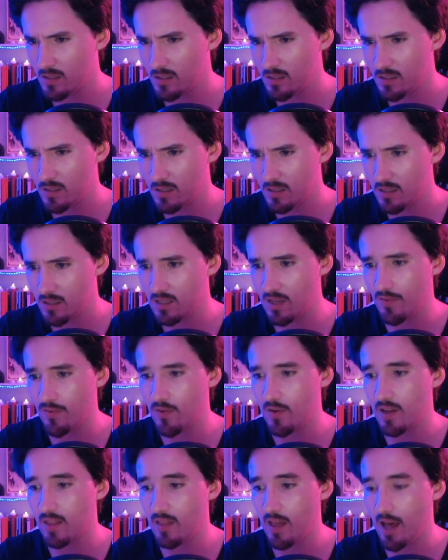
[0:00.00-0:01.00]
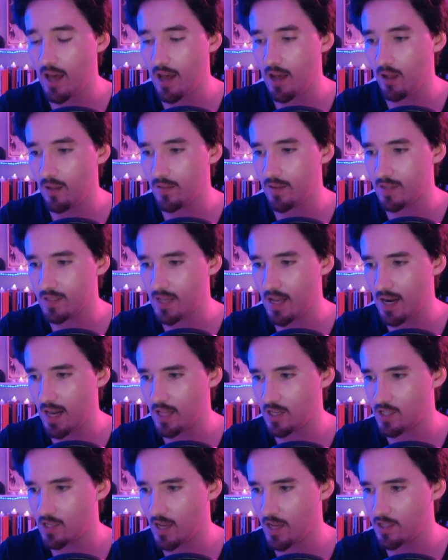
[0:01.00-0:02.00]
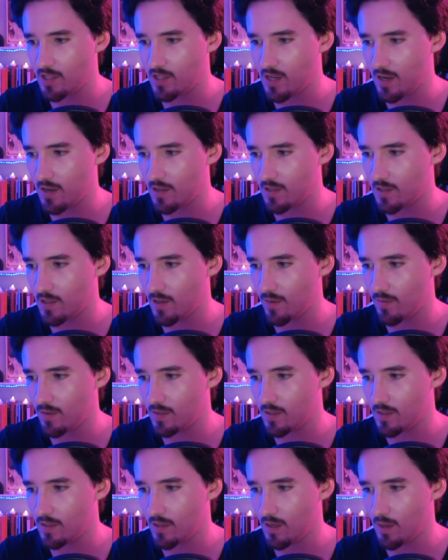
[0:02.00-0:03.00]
suffering the hell that is NHS gender services, and